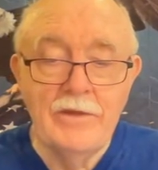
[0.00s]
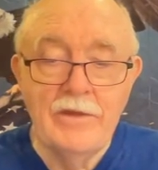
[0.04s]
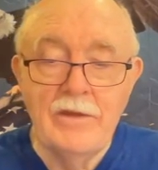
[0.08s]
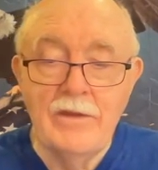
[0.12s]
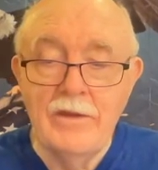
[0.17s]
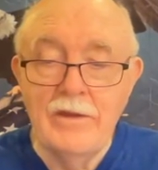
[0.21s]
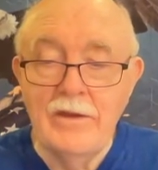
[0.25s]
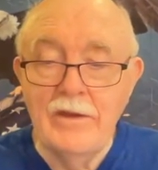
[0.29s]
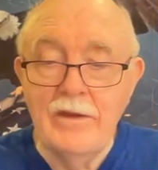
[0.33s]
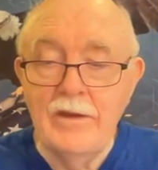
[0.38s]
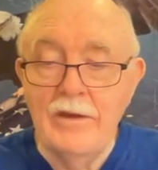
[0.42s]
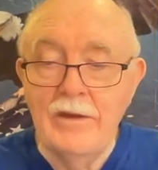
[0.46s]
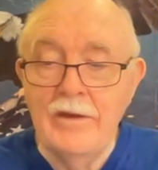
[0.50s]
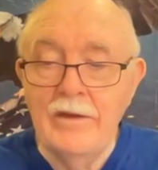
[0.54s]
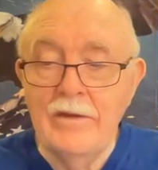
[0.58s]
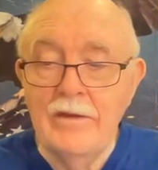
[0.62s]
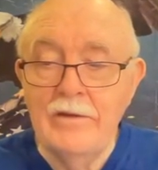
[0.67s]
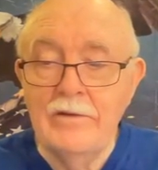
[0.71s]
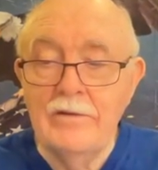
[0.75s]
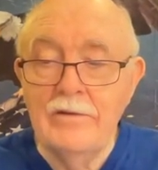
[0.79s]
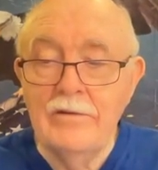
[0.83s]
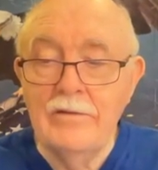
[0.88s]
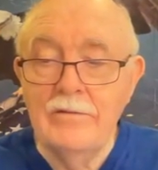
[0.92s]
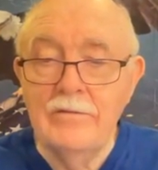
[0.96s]

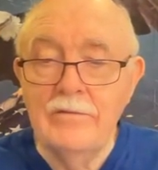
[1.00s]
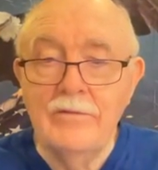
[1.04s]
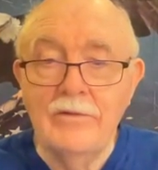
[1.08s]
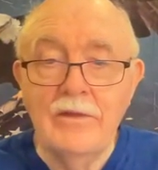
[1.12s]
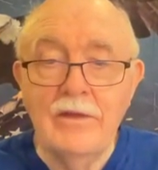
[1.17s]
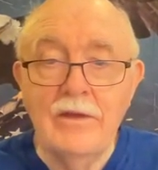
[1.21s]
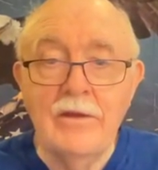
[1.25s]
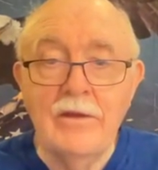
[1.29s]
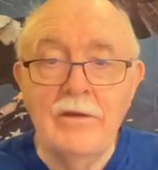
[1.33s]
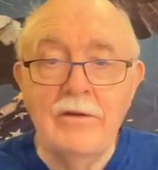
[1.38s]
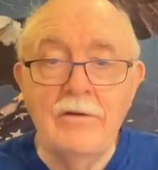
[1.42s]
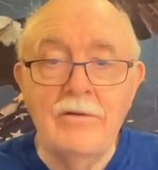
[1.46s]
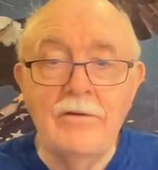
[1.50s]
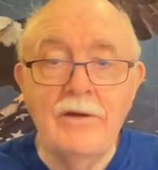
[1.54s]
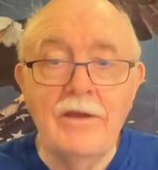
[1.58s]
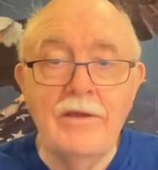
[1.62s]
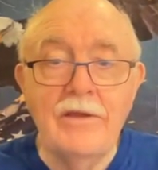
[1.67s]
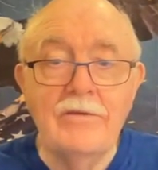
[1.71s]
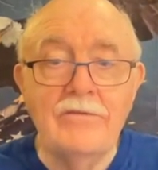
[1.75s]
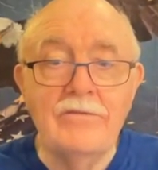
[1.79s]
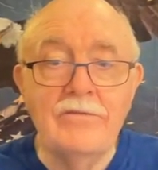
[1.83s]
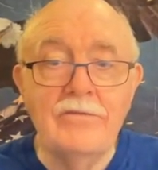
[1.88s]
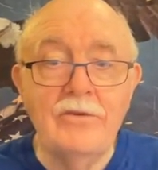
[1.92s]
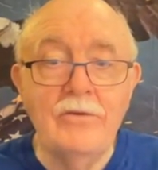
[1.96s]
And the NRA
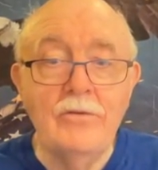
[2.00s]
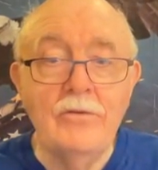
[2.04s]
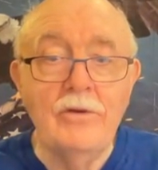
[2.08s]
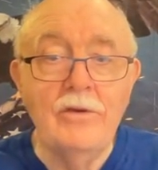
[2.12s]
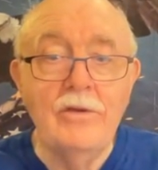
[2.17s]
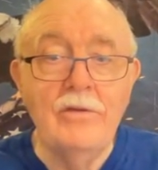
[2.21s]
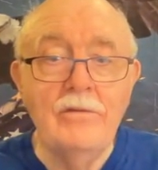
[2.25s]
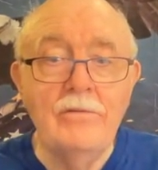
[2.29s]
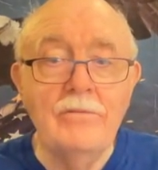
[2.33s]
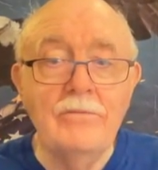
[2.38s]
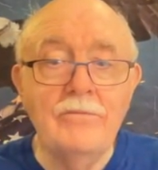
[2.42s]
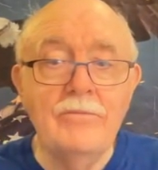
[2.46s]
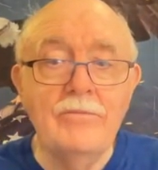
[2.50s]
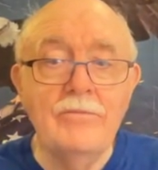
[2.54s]
is suing,